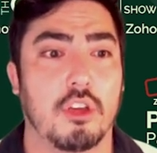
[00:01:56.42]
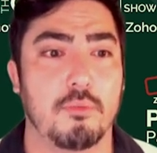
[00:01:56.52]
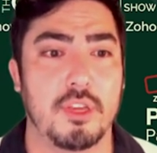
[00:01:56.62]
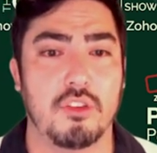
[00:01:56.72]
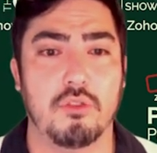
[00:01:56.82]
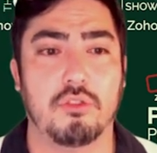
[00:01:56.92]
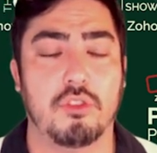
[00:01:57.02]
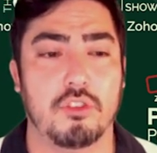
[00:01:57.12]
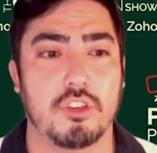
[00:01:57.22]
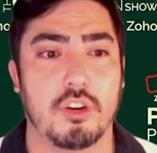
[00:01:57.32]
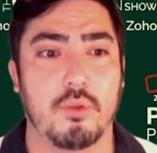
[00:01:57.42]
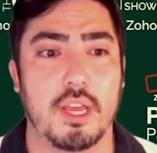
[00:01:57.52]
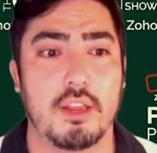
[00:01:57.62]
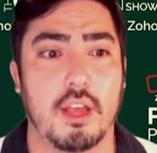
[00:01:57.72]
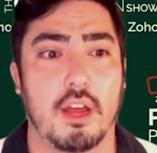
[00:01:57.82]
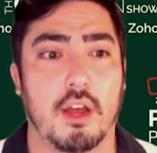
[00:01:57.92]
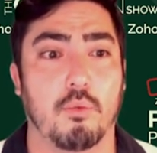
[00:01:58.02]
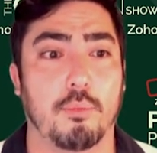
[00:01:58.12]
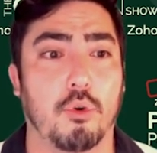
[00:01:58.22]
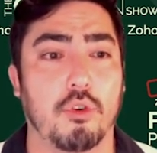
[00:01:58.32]
can be used to generate uh,
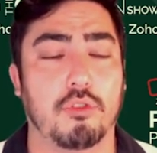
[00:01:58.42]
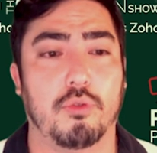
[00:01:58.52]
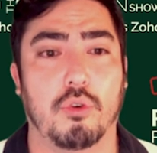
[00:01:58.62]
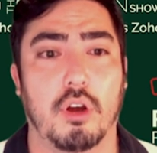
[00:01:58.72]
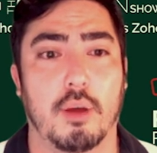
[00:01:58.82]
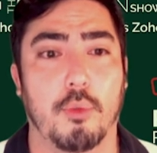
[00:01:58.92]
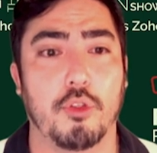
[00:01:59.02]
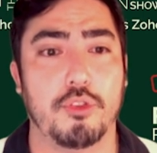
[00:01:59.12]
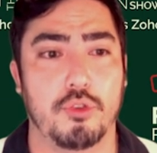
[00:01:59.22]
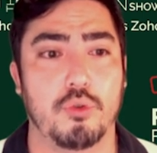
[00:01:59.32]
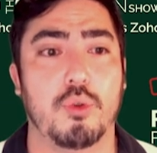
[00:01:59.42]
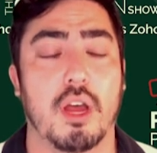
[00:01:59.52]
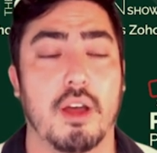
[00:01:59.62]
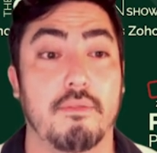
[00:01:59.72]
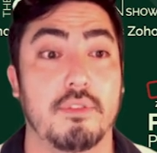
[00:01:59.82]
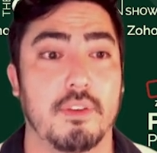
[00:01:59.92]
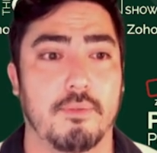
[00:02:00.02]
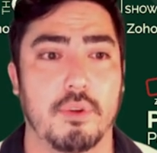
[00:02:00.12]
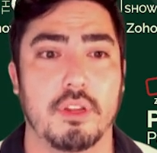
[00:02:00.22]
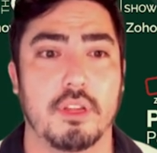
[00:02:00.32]
reports for a multitude of
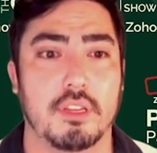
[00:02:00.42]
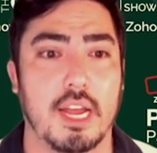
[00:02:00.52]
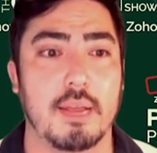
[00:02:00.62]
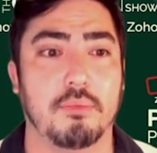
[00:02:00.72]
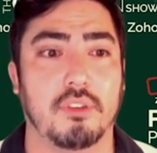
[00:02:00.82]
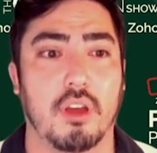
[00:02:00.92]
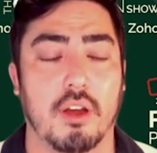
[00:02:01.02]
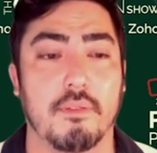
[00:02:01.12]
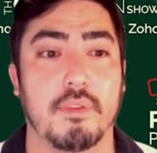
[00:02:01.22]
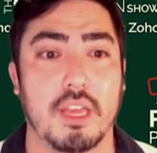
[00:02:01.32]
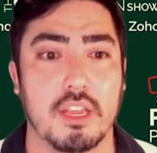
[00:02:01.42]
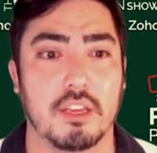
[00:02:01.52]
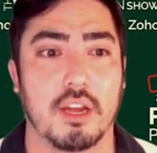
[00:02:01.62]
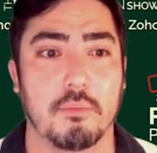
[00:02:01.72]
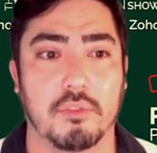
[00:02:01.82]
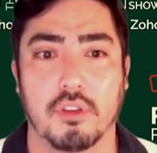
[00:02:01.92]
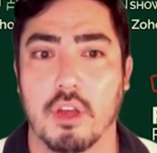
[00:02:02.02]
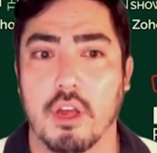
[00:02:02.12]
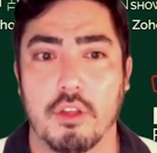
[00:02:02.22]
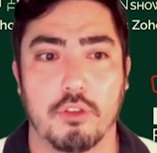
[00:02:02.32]
different types of incomes.
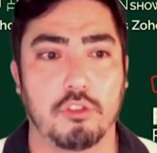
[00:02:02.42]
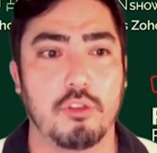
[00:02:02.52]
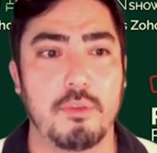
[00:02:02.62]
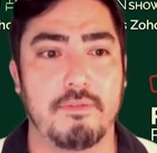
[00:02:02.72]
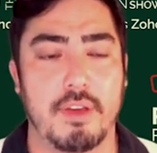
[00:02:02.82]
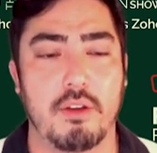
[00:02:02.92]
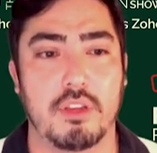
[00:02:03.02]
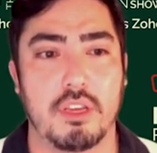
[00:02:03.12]
Those can be found